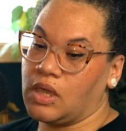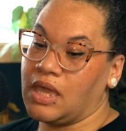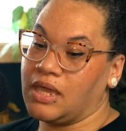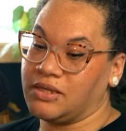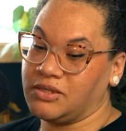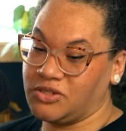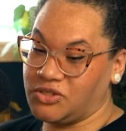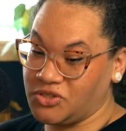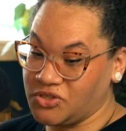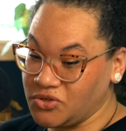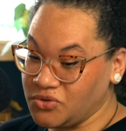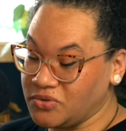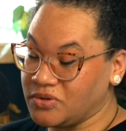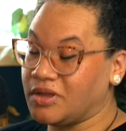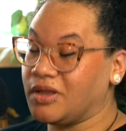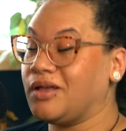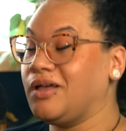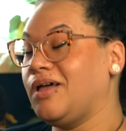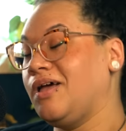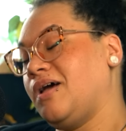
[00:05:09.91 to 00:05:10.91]
Like as a week soon,
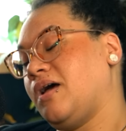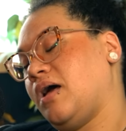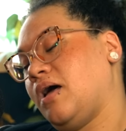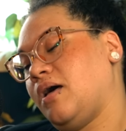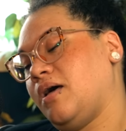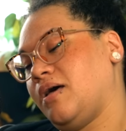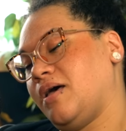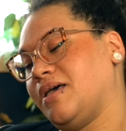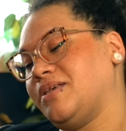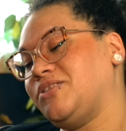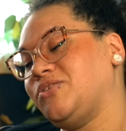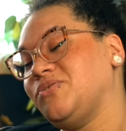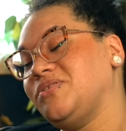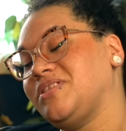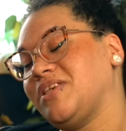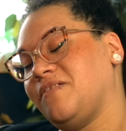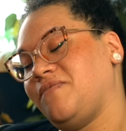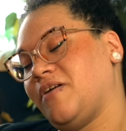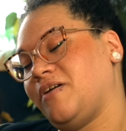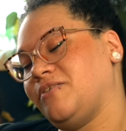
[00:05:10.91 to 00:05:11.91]
ago? Uh, as soon
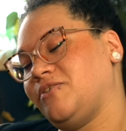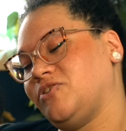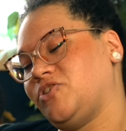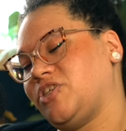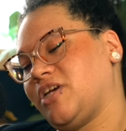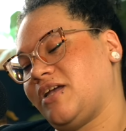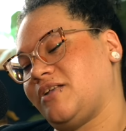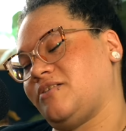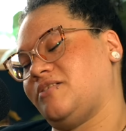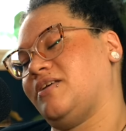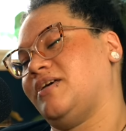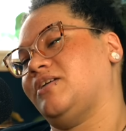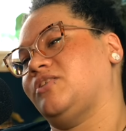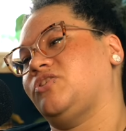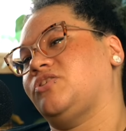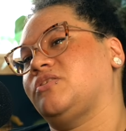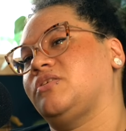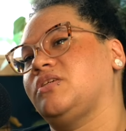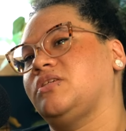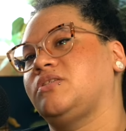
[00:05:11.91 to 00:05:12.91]
as I found your channel,
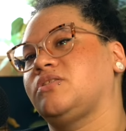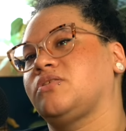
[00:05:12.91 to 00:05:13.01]
actually.